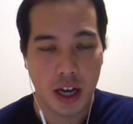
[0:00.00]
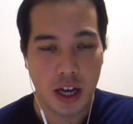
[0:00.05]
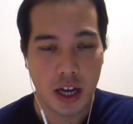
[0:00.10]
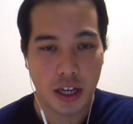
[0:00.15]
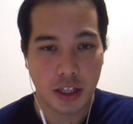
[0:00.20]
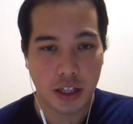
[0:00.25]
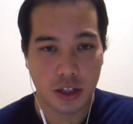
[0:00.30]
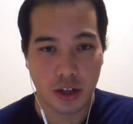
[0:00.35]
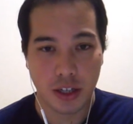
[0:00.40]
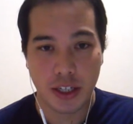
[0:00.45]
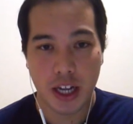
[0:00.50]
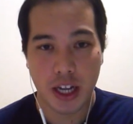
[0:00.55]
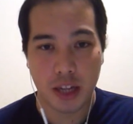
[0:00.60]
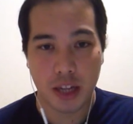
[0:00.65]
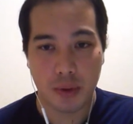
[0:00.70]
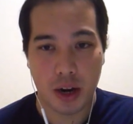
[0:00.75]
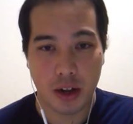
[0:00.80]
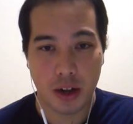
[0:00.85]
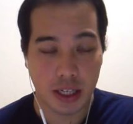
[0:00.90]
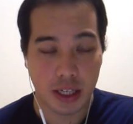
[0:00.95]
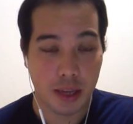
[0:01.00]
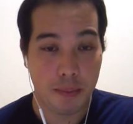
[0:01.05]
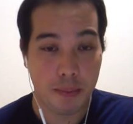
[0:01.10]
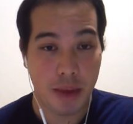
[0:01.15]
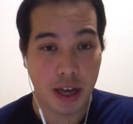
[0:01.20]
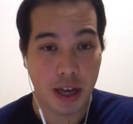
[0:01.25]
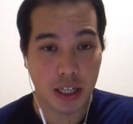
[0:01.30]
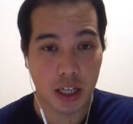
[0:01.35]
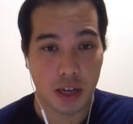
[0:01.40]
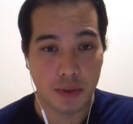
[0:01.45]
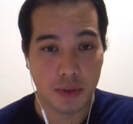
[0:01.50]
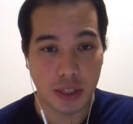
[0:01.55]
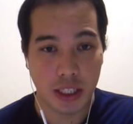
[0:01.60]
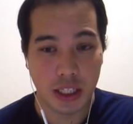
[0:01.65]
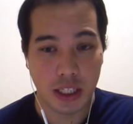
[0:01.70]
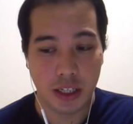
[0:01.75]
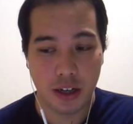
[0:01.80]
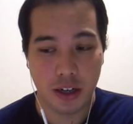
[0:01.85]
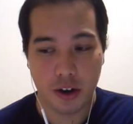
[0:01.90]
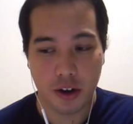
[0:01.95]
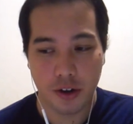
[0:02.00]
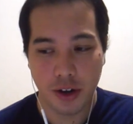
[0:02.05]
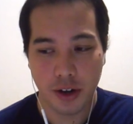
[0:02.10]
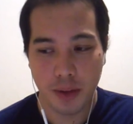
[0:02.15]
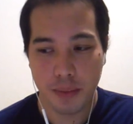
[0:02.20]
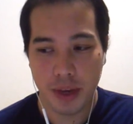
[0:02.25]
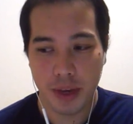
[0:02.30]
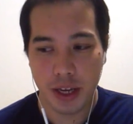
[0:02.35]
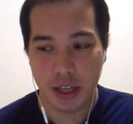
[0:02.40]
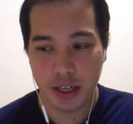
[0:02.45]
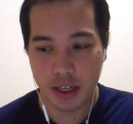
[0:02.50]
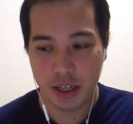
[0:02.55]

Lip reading: certain death rattles in the mechs obviously are going to make,